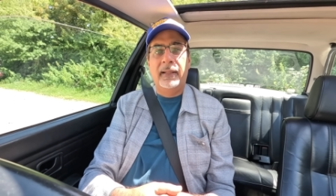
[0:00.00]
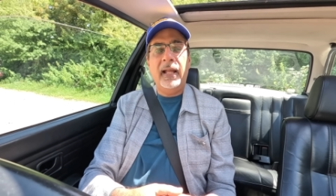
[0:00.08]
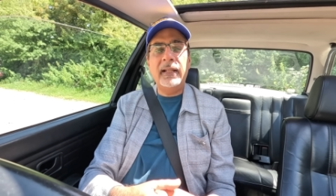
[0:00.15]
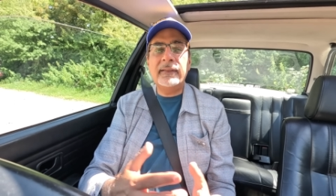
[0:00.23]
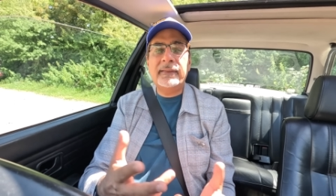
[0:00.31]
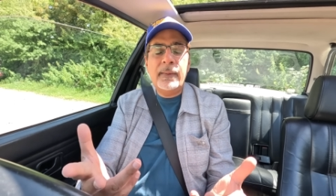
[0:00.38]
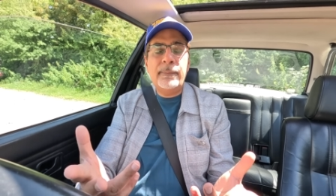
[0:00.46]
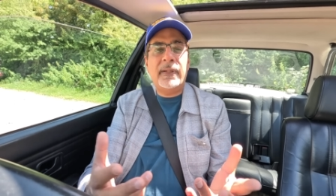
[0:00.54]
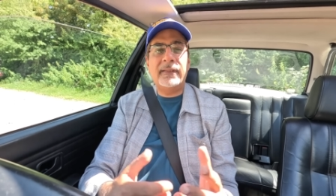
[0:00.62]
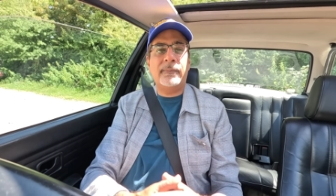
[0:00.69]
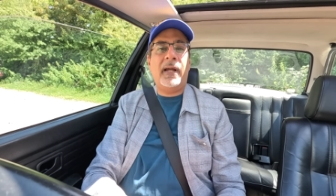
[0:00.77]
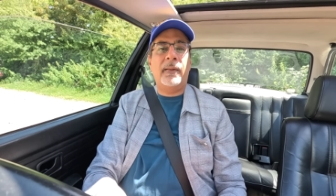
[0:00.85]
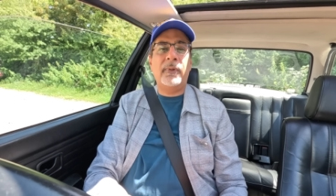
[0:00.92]
And the 10
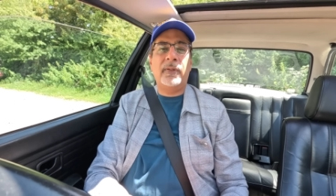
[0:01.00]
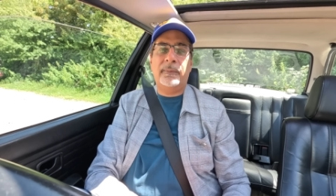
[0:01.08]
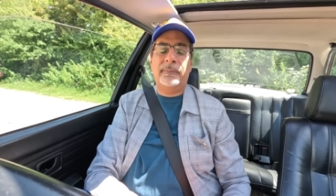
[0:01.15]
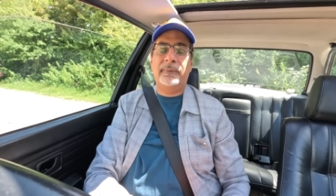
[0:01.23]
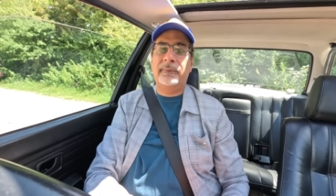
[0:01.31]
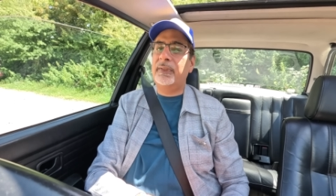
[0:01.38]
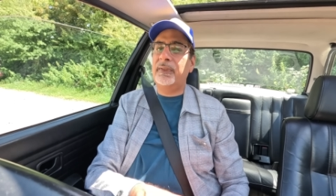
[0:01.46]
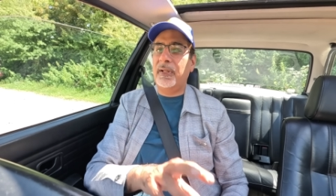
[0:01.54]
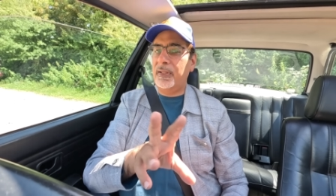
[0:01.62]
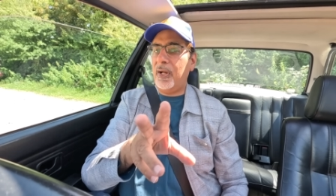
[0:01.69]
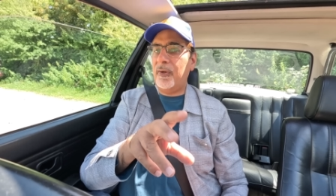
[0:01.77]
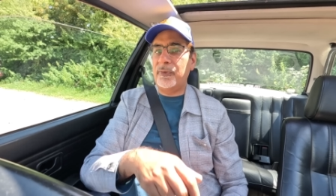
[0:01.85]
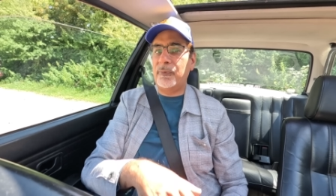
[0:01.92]
pence a mile, most people, you know, a
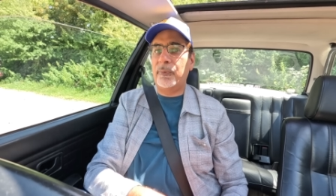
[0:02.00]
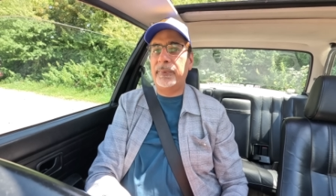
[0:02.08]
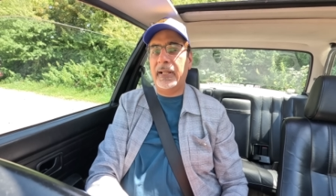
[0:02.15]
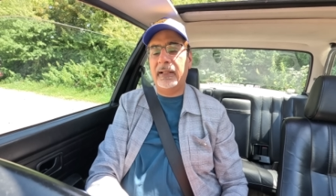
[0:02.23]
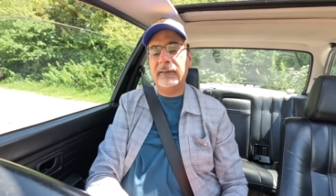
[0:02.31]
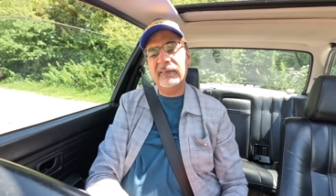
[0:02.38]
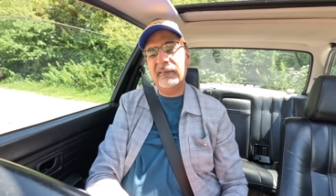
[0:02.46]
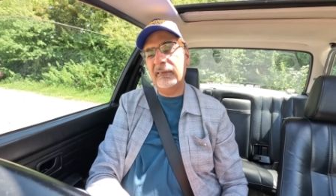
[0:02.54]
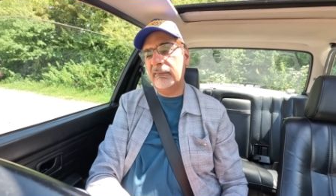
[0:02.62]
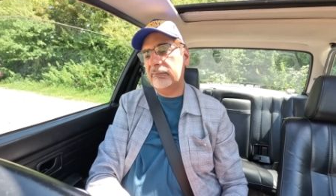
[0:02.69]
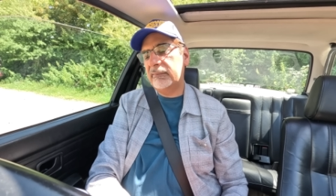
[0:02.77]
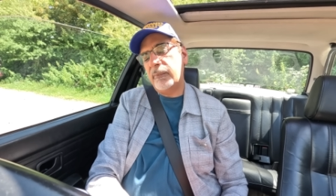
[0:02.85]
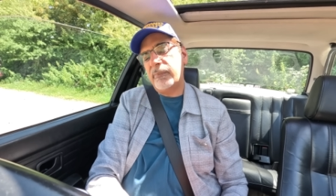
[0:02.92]
lot of you will be like,
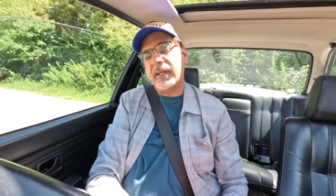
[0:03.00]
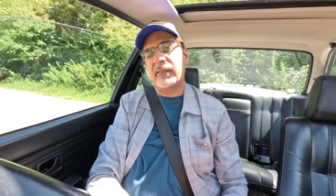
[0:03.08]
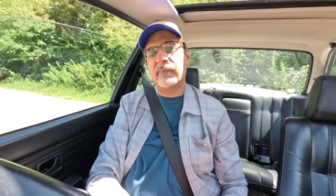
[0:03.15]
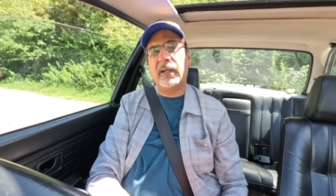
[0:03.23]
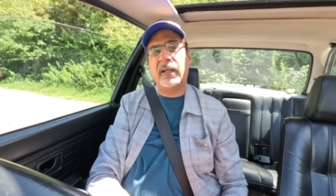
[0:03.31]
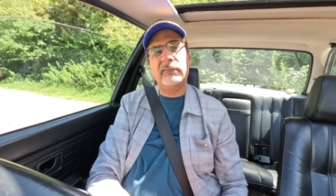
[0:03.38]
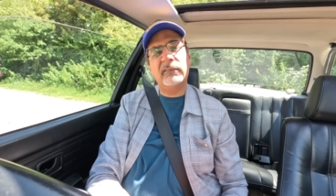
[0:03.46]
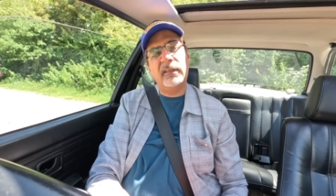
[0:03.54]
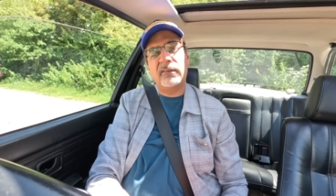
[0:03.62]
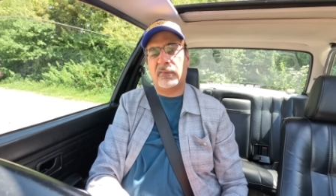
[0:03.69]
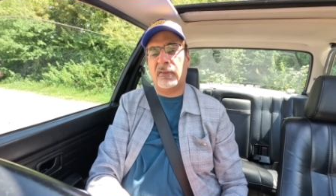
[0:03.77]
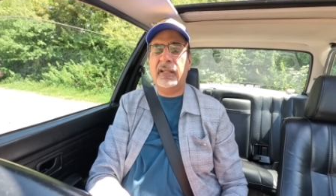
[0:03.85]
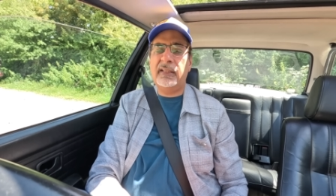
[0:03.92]
10 pence a mile,
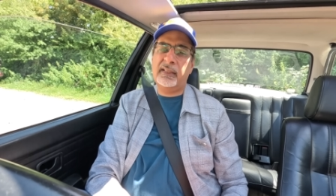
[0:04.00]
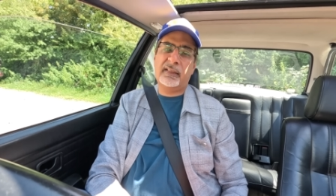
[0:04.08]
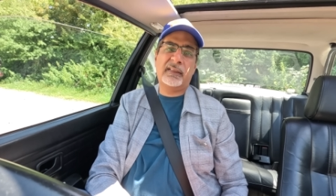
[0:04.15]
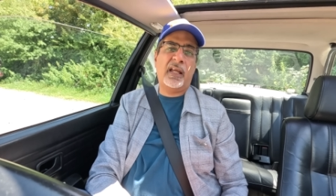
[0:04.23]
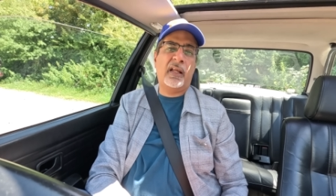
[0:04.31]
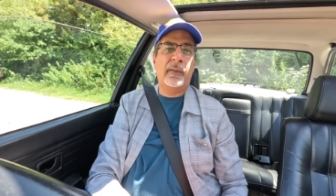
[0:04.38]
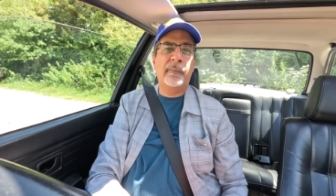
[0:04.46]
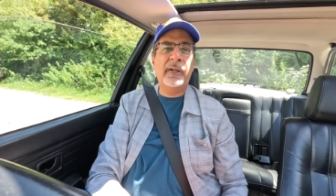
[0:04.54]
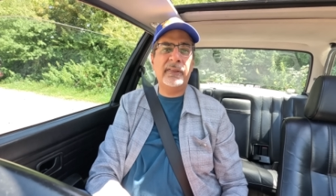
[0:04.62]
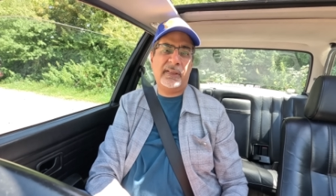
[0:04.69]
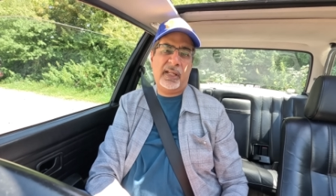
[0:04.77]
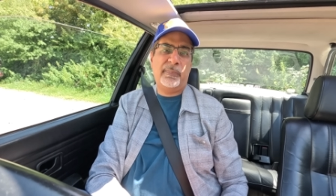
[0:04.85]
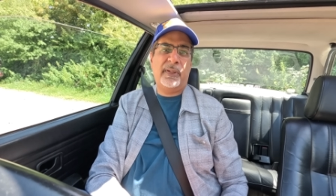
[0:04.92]
that's all right. Doesn't sound like
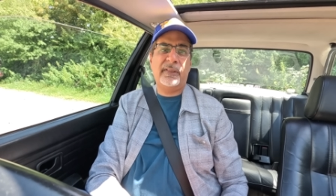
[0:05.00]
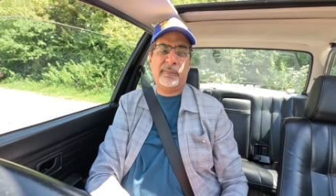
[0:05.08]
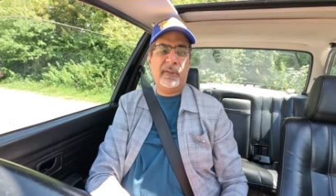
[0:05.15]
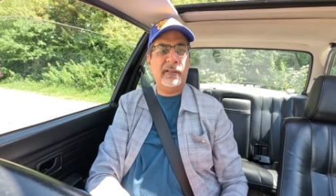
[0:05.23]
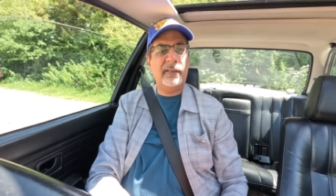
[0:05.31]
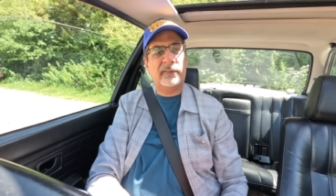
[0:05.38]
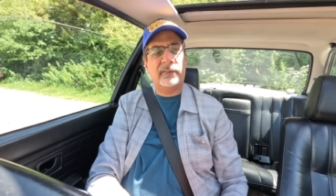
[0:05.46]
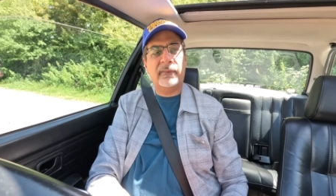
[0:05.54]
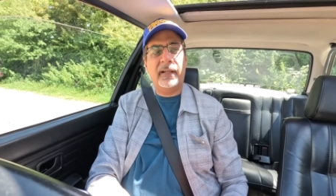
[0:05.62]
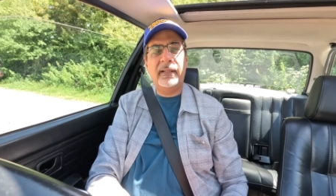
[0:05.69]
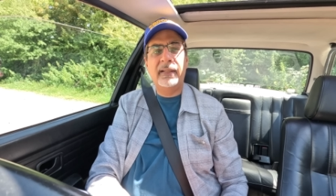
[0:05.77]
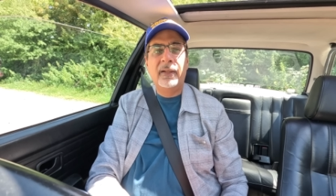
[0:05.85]
much. 10 pence a mile, that's all right.